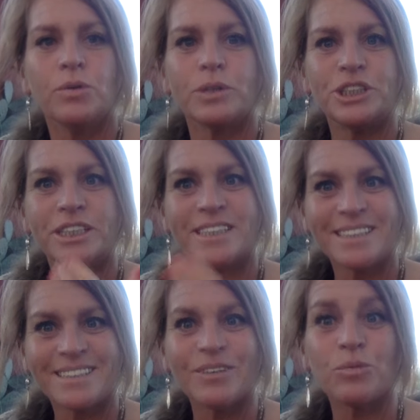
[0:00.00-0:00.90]
which is
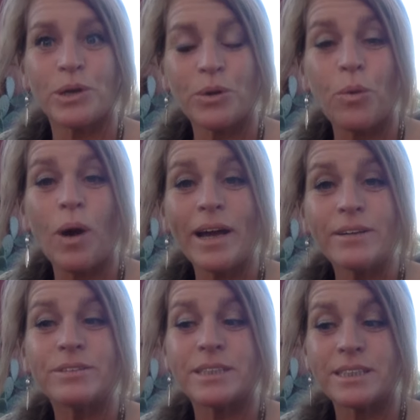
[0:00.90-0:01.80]
it
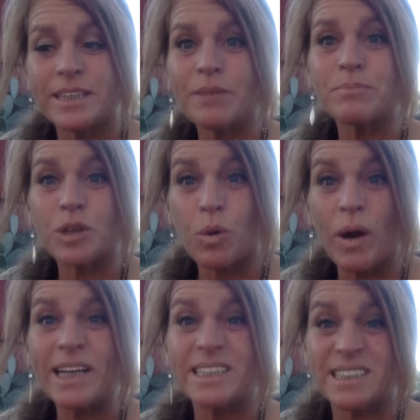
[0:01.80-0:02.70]
requires in depth,
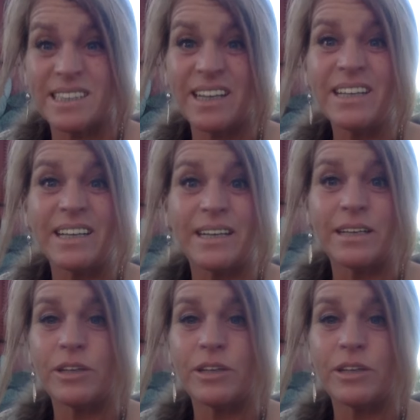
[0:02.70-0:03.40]
quiet study.